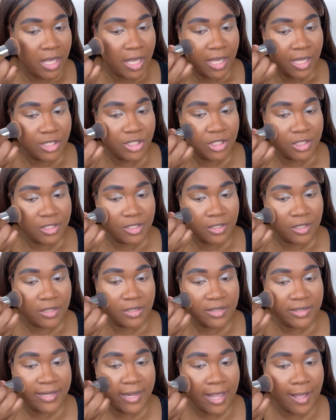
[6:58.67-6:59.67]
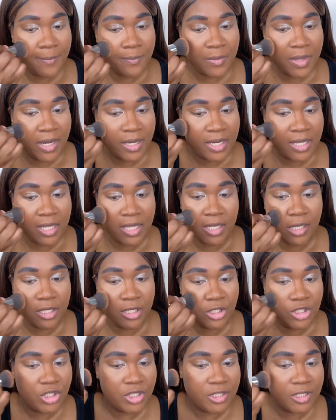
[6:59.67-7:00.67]
and just tap that in,
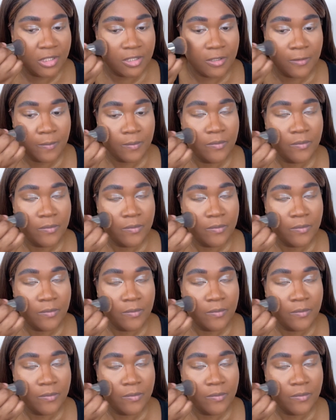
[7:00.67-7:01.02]
just